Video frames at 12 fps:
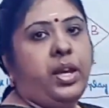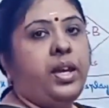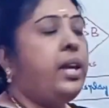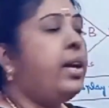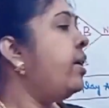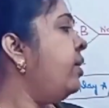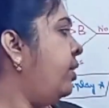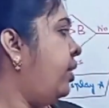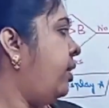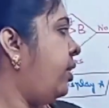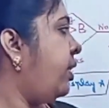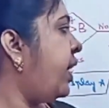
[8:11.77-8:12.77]
Here
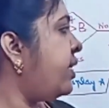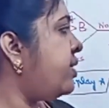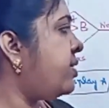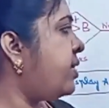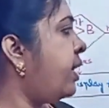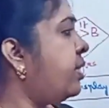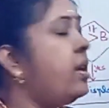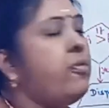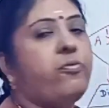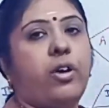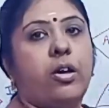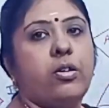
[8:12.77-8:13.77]
there is
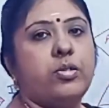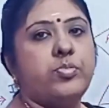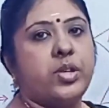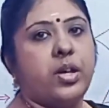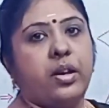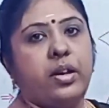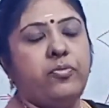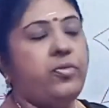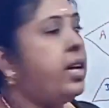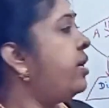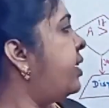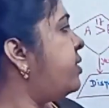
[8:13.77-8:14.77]
nothing for loops or if
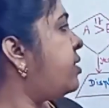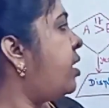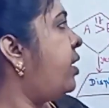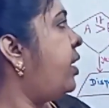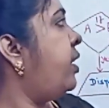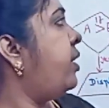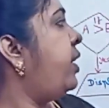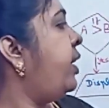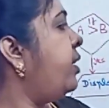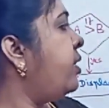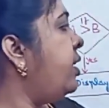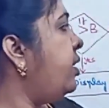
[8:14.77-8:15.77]
then else or
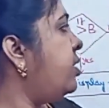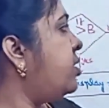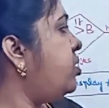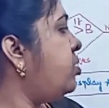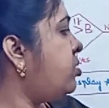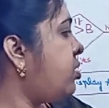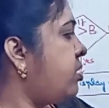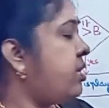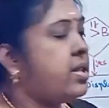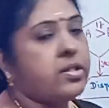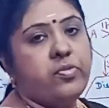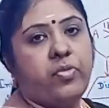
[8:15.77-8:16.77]
anything is used,
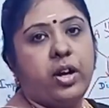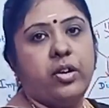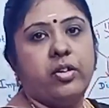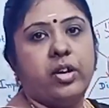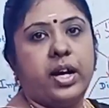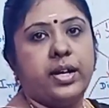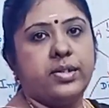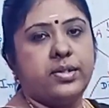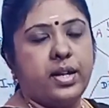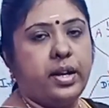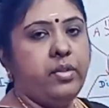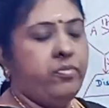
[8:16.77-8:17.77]
just for your
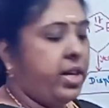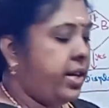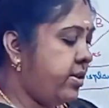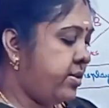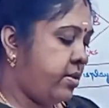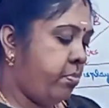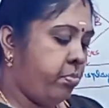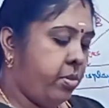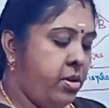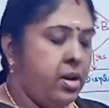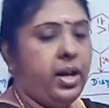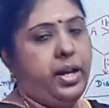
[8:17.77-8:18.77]
understanding. Very
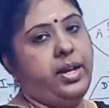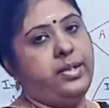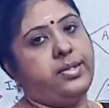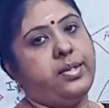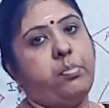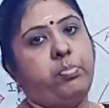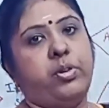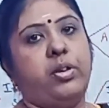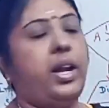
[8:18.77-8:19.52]
simple example.